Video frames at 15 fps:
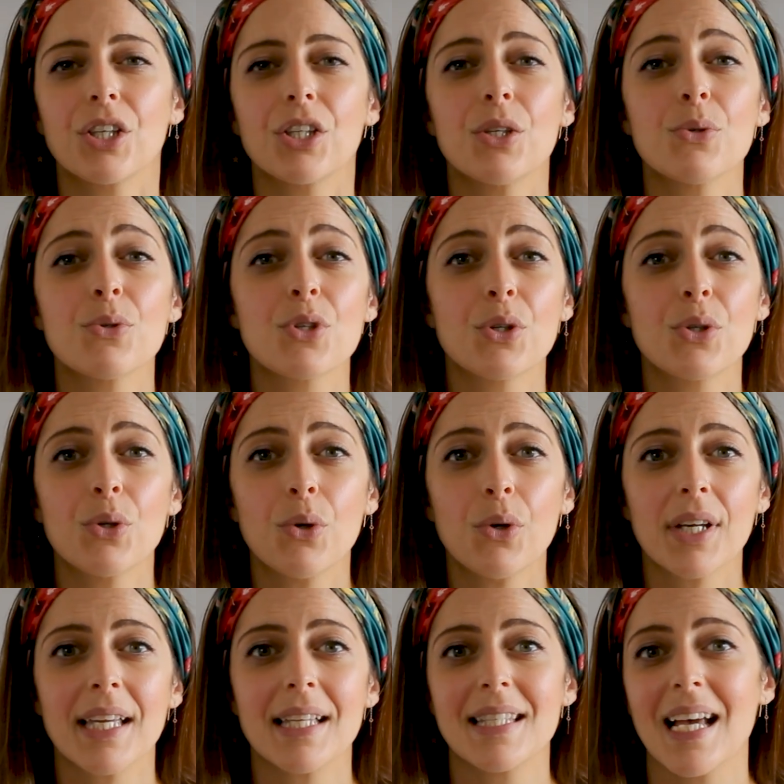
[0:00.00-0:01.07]
Use
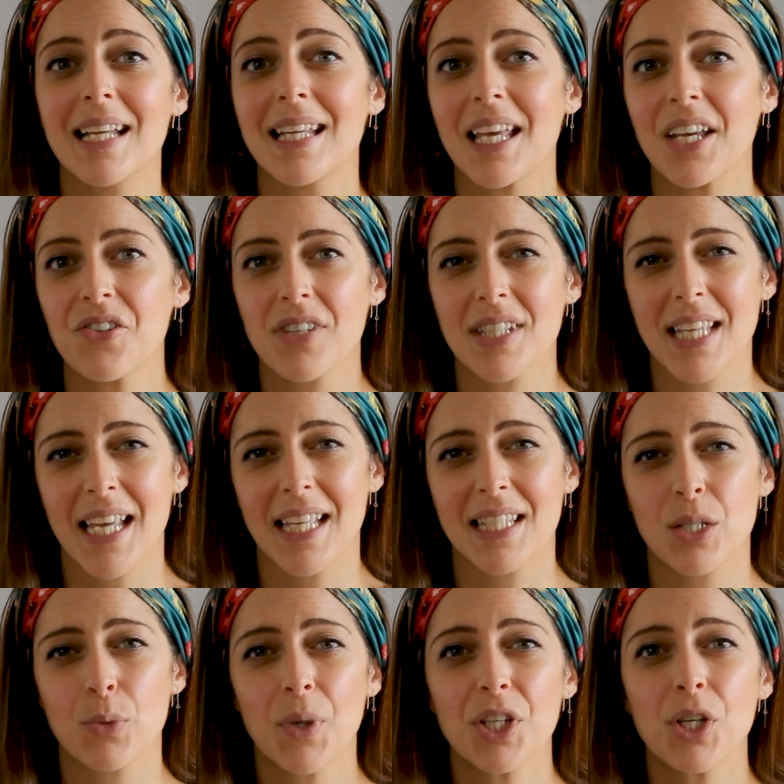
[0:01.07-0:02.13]
annoyed and
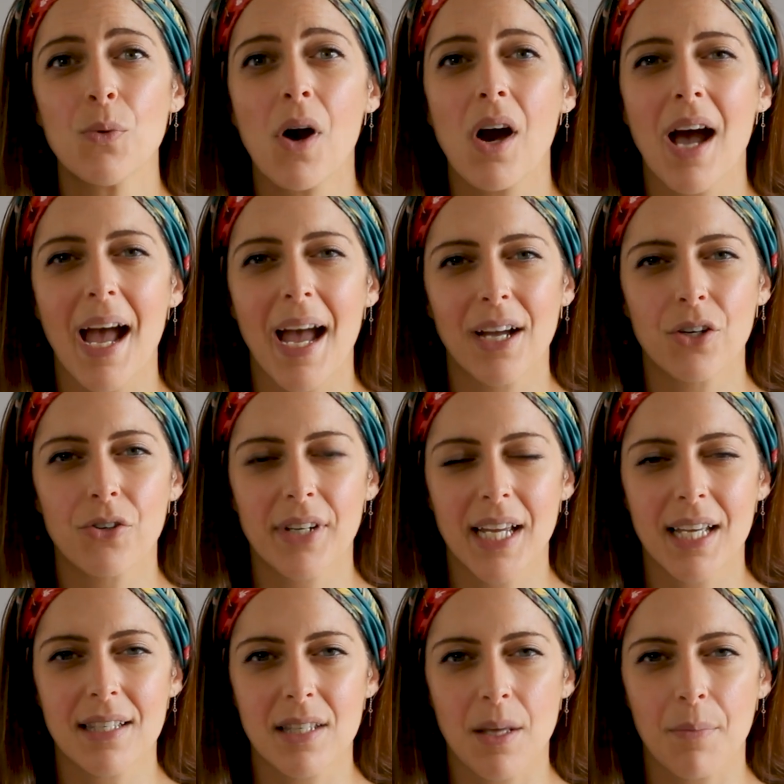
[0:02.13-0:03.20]
irritated when you are angry
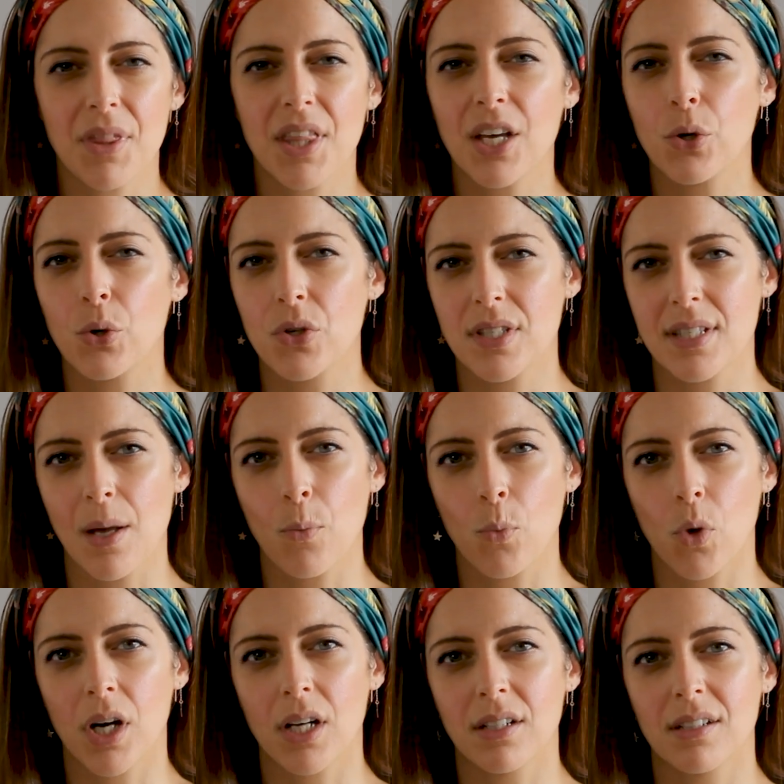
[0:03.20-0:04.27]
at something or
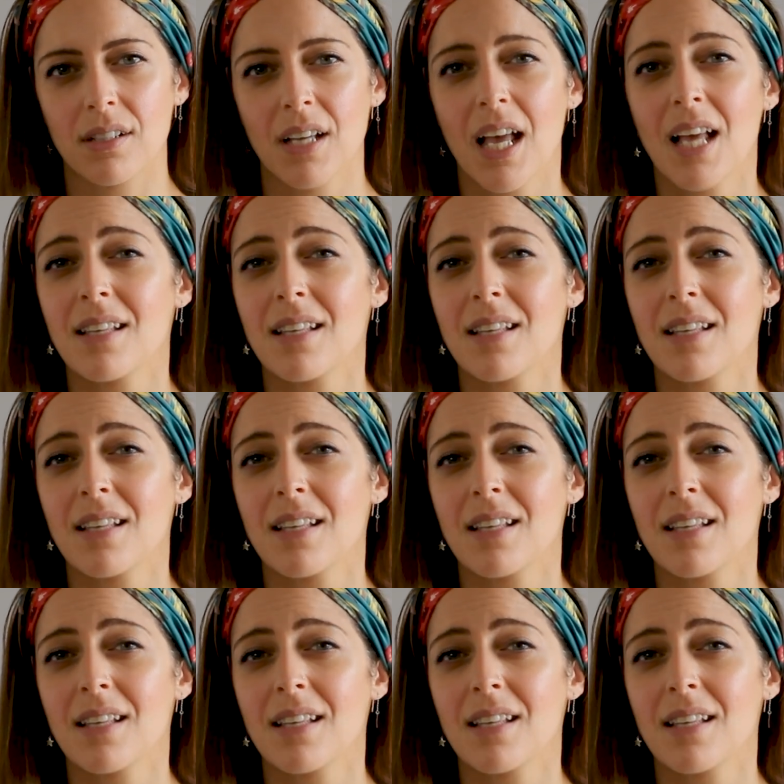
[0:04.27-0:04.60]
someone,